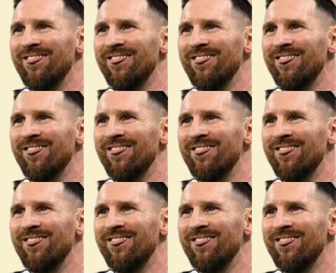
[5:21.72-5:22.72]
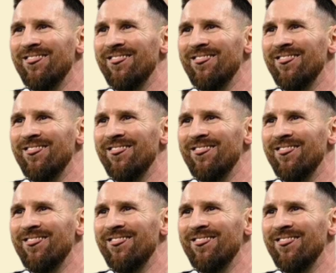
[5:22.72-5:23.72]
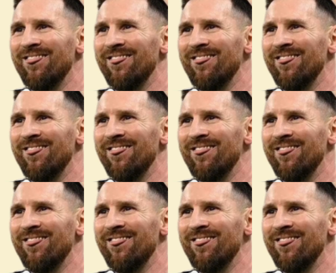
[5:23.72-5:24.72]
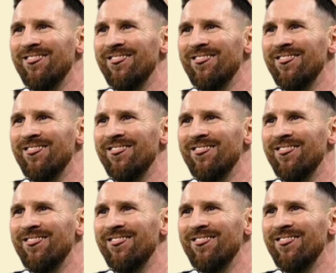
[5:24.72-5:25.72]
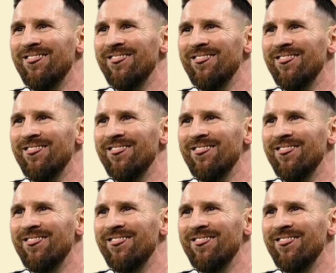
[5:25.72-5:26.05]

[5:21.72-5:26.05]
[no speech]